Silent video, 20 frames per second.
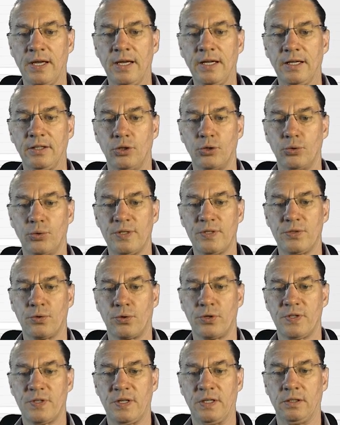the resource
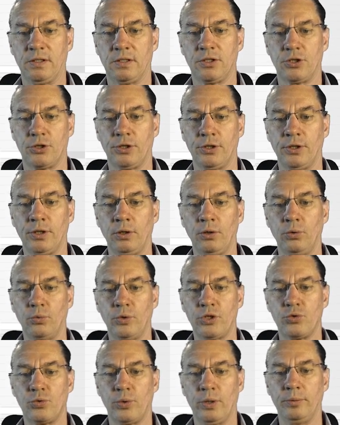internal, which
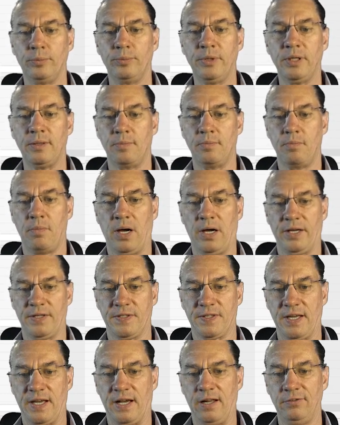will be
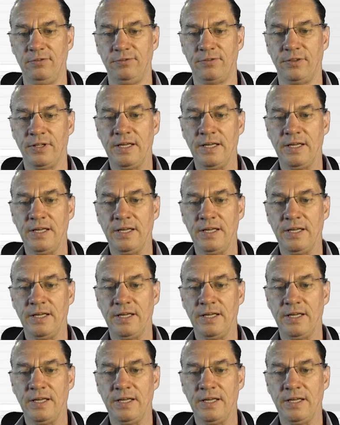myself.